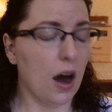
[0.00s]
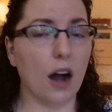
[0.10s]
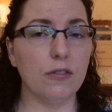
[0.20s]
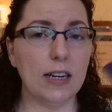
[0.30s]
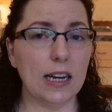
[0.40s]

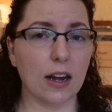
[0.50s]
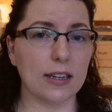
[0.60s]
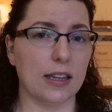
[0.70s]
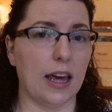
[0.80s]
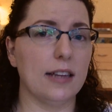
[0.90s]
I really
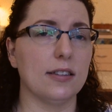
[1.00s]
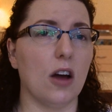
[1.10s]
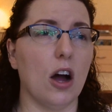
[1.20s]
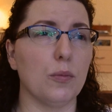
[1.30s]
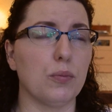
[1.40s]
liked this
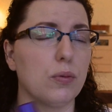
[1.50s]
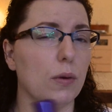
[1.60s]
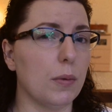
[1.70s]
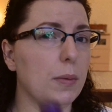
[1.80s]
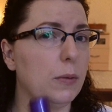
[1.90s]
I
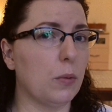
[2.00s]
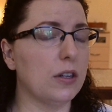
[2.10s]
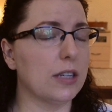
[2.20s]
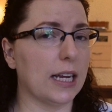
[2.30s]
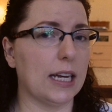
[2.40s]
probably
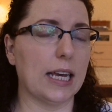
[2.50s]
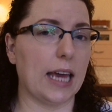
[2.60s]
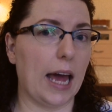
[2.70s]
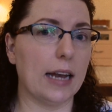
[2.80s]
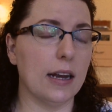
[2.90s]
would get it
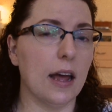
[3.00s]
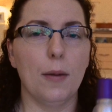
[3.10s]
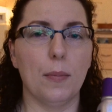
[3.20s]
again